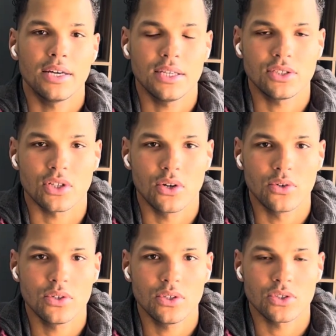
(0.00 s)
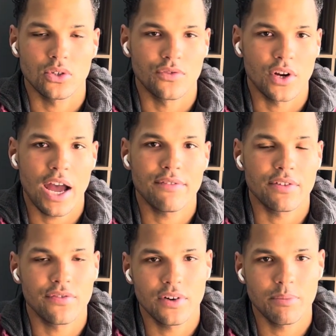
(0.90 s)
So if you're having
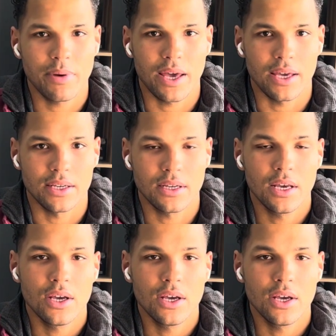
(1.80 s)
foot pain,